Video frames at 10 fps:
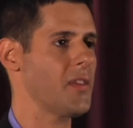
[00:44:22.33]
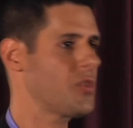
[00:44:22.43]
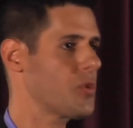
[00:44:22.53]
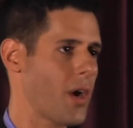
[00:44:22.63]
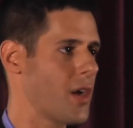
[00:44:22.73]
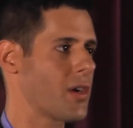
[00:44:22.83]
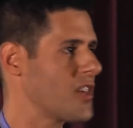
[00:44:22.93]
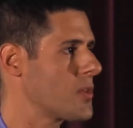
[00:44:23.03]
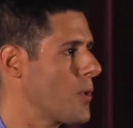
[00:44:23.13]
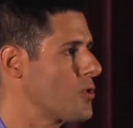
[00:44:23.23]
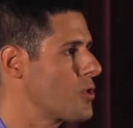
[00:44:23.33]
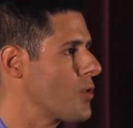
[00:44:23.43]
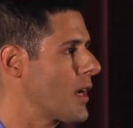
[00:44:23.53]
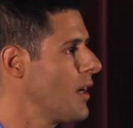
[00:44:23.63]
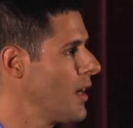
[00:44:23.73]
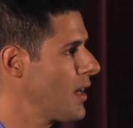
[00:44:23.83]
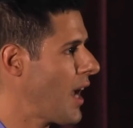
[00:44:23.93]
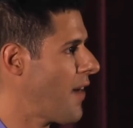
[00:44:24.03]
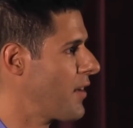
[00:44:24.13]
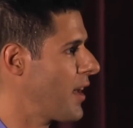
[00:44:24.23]
This is why you're not supposed to drink
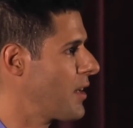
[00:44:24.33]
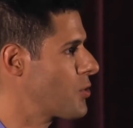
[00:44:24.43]
caffeinated